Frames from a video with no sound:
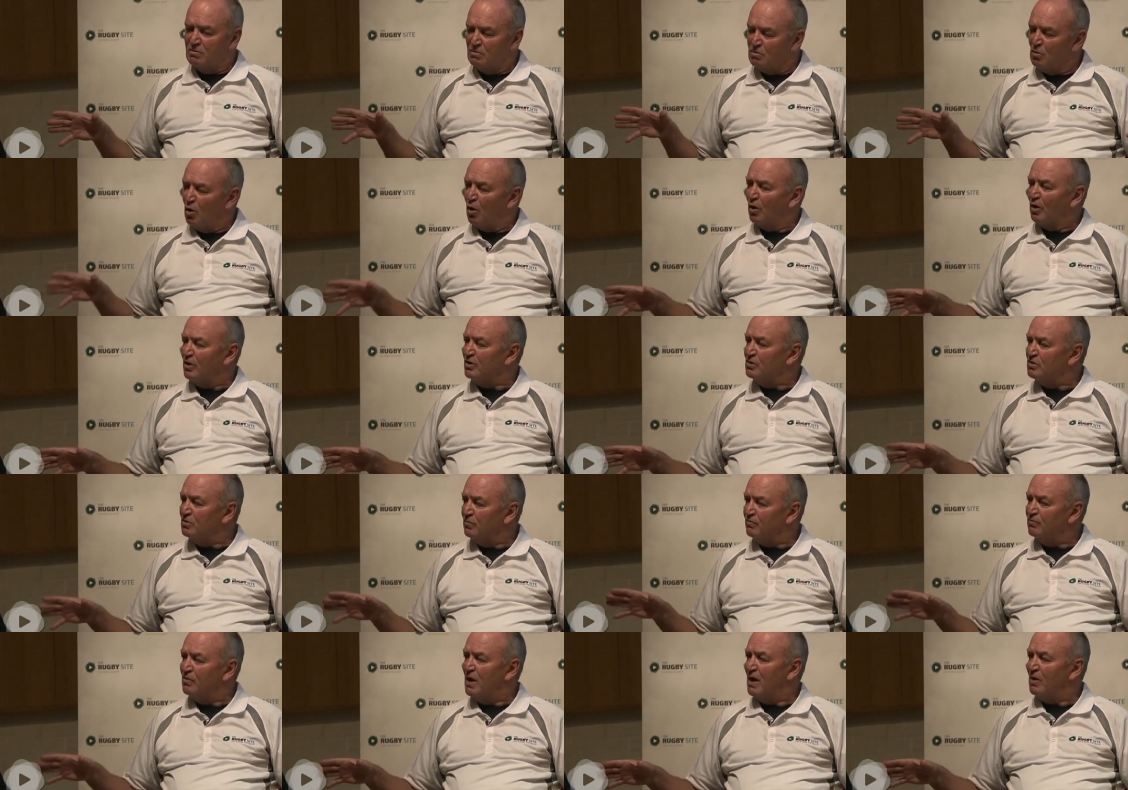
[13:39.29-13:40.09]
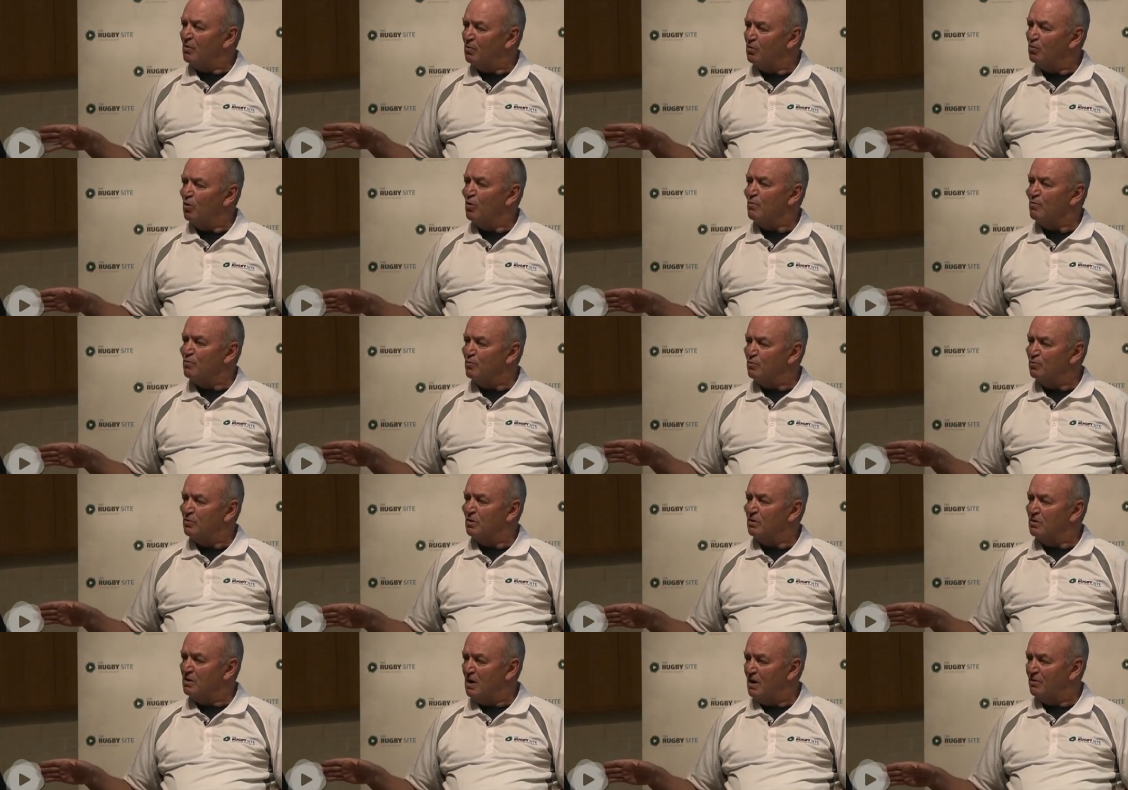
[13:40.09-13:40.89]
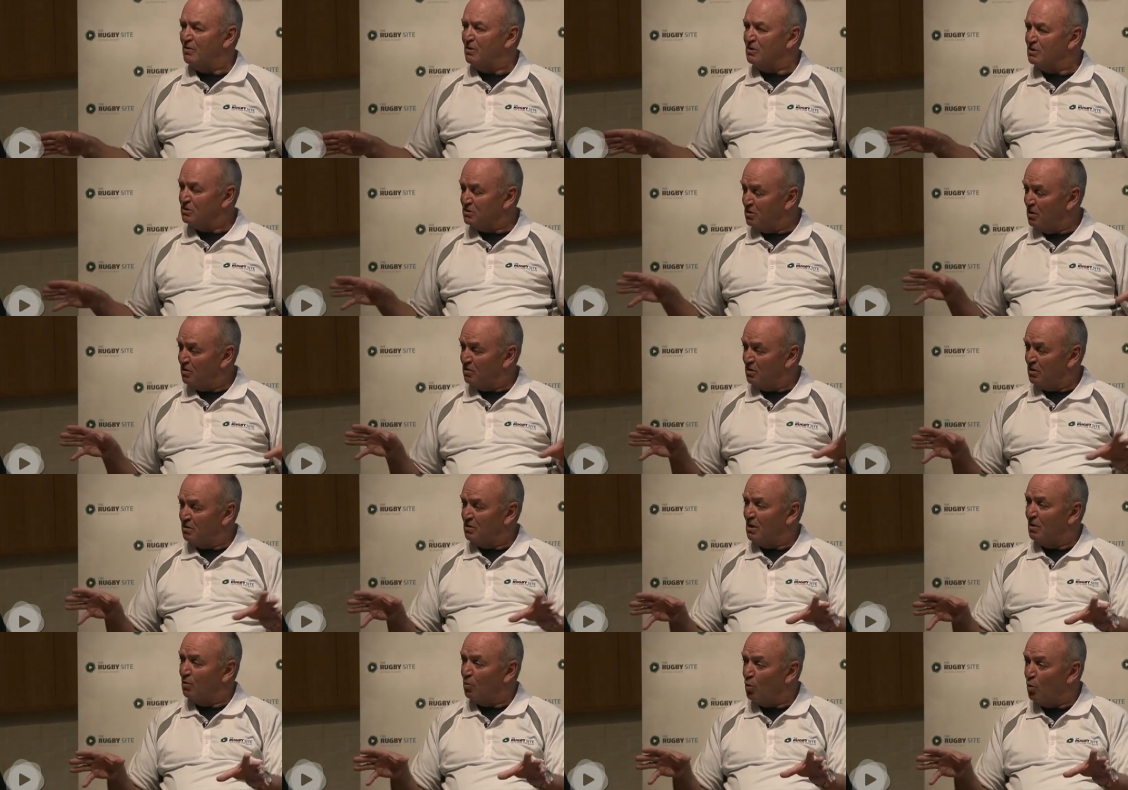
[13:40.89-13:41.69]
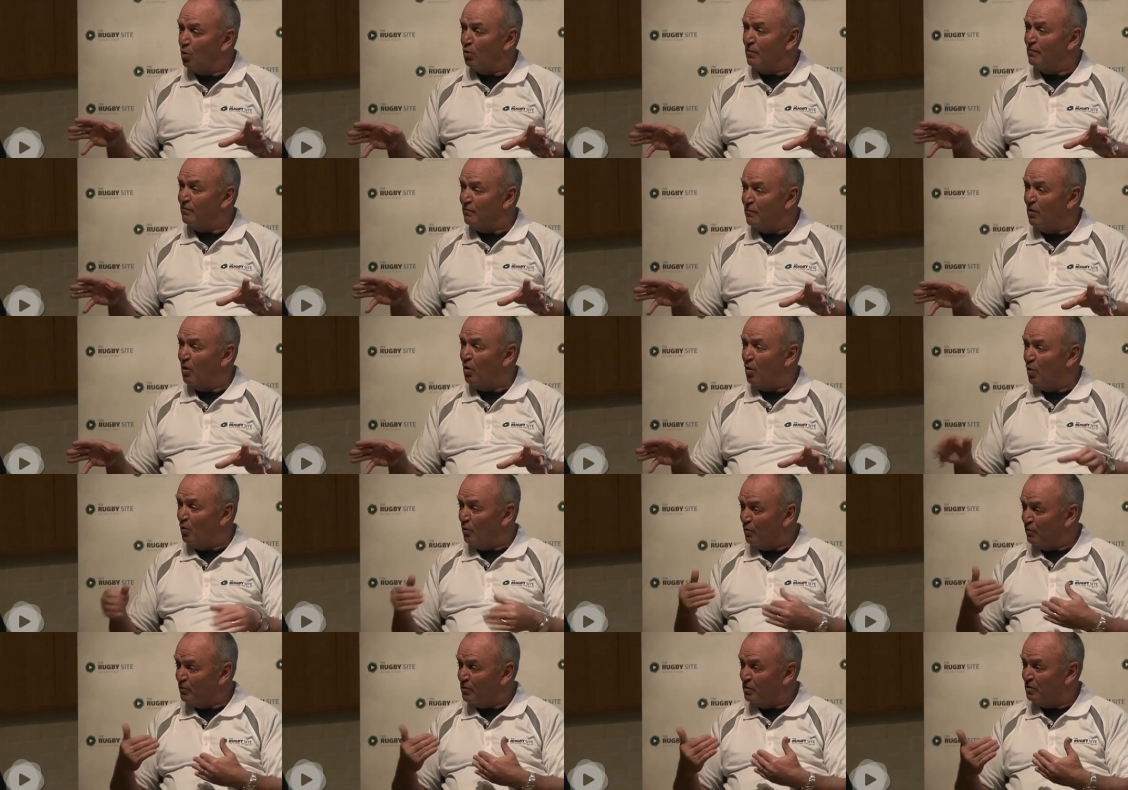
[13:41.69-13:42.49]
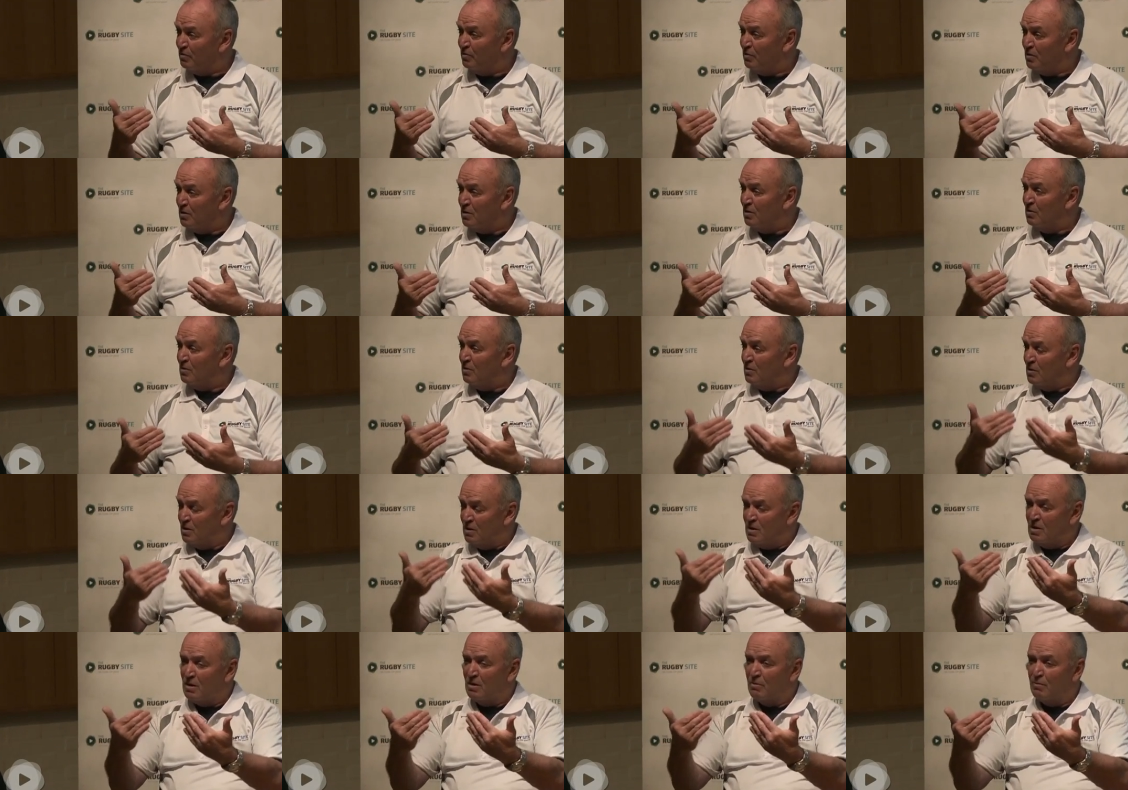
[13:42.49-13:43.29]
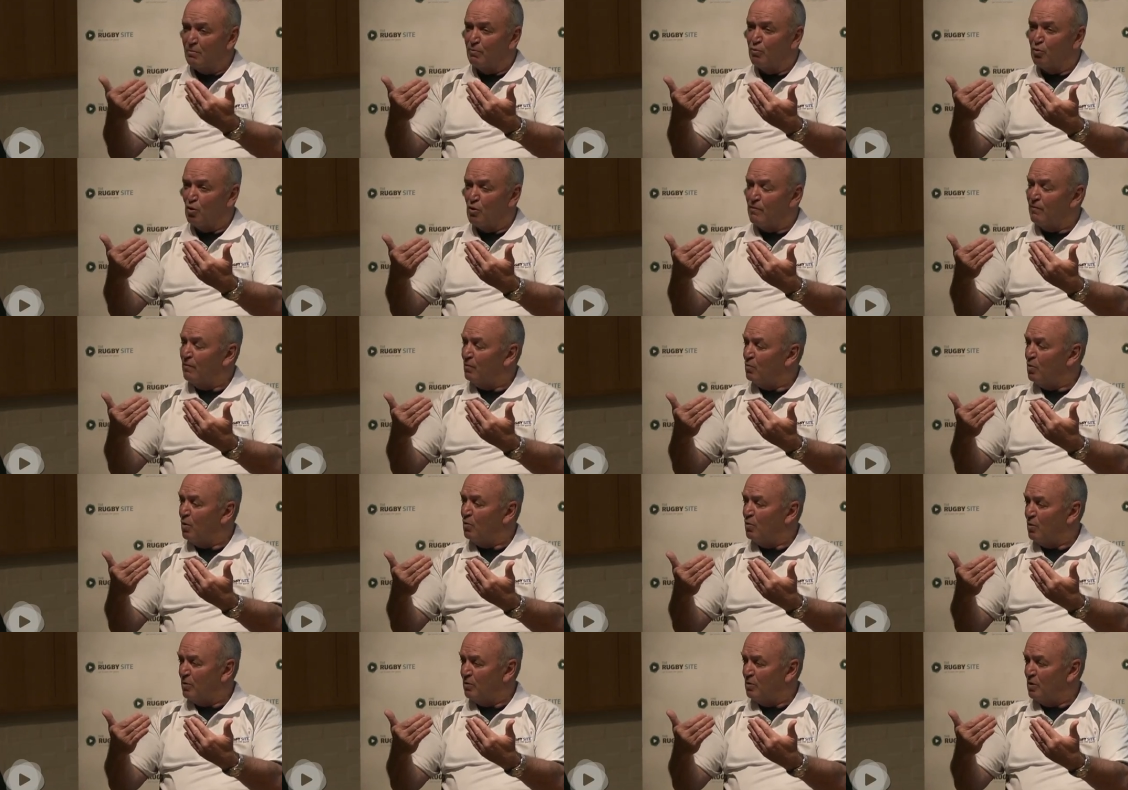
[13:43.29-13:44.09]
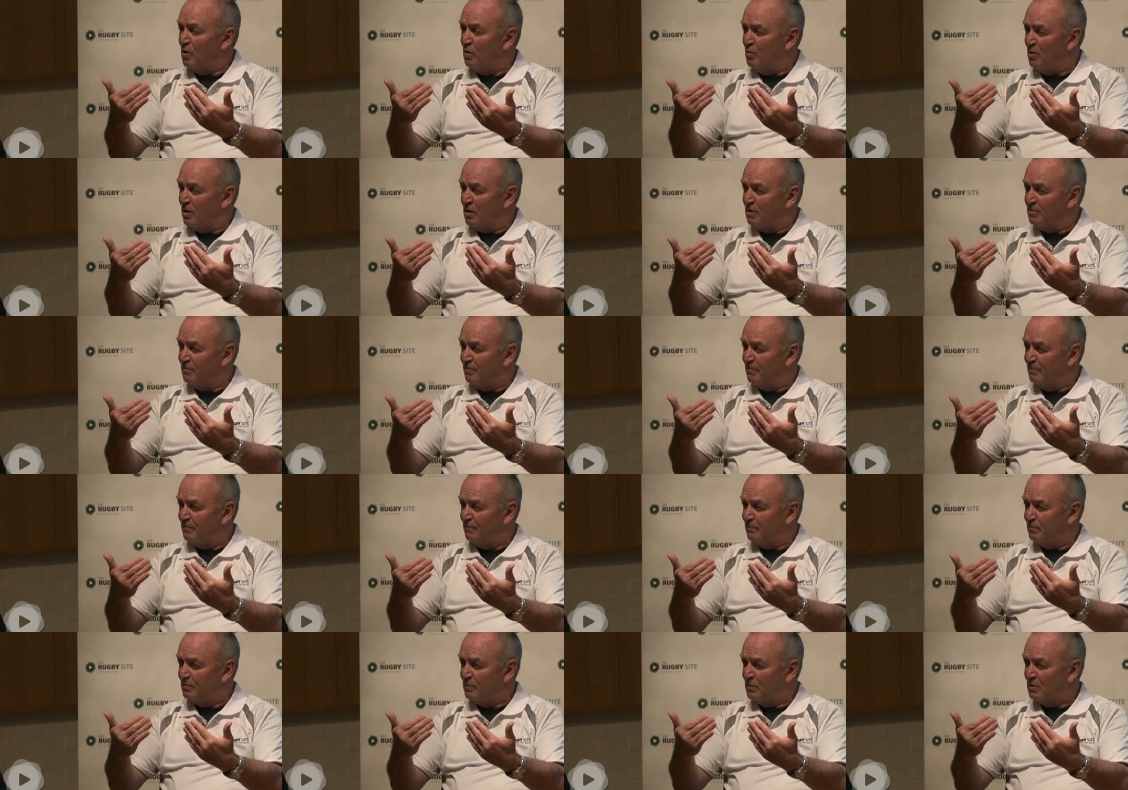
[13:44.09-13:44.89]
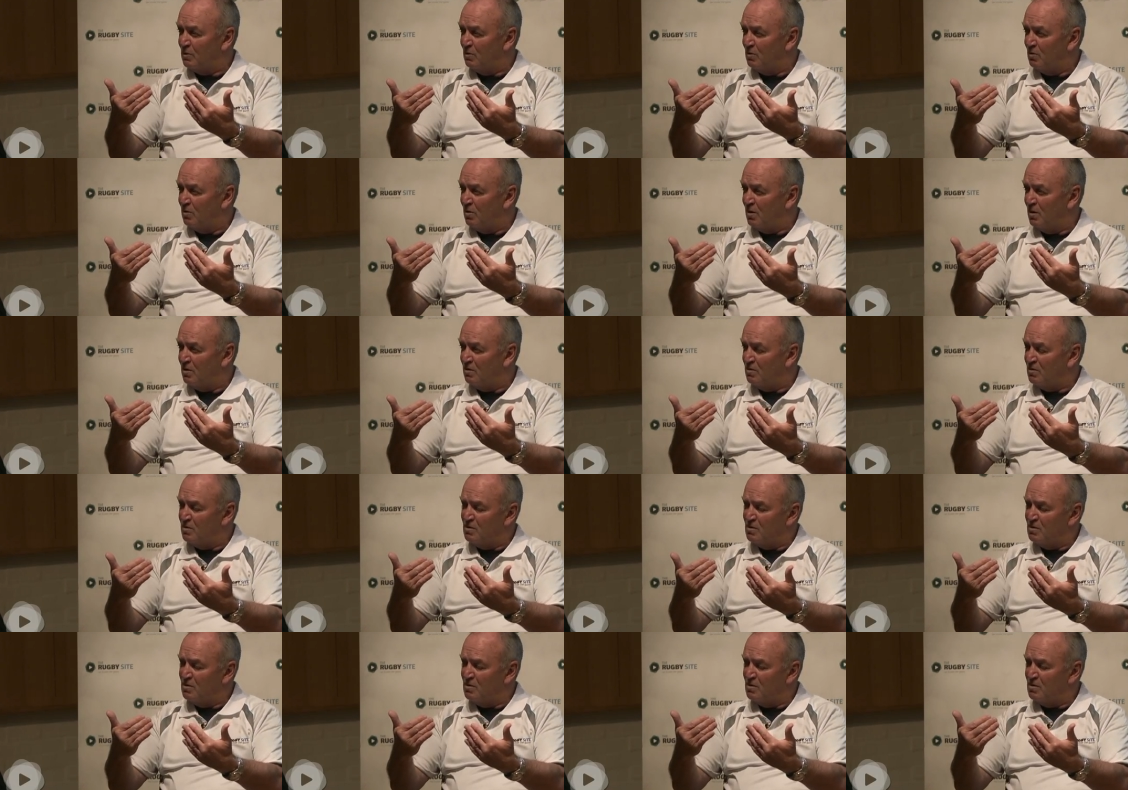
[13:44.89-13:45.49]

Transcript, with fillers: knowledge of that group together so that they're all involved in improving what we're doing. All right?